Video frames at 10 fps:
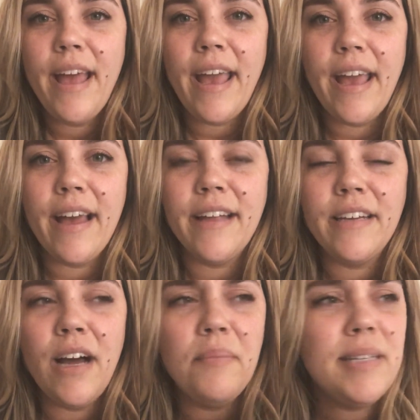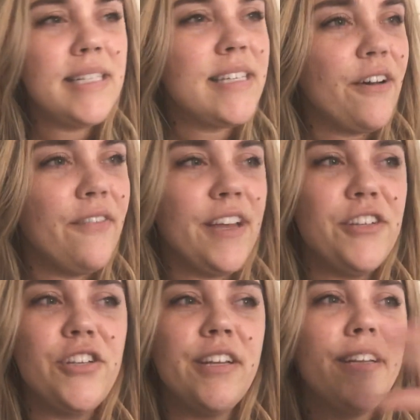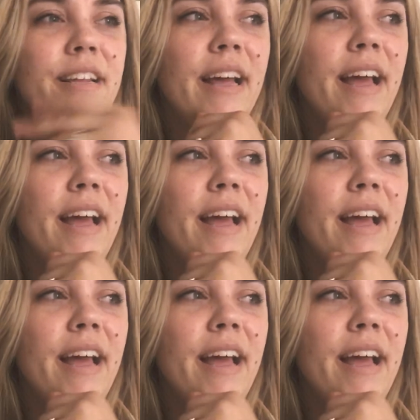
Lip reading: and come into salvation